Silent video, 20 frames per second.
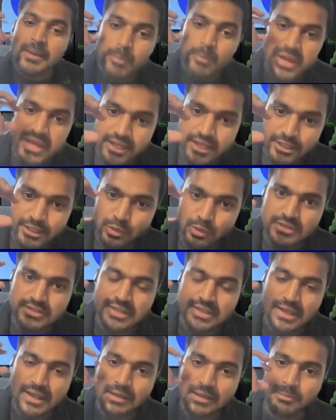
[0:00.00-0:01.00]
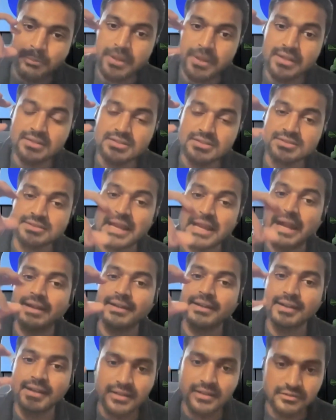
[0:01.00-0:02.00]
BA tools help in
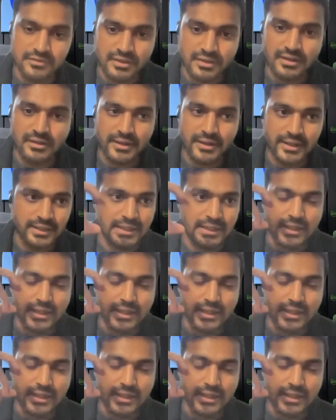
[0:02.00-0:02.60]
standard work, right?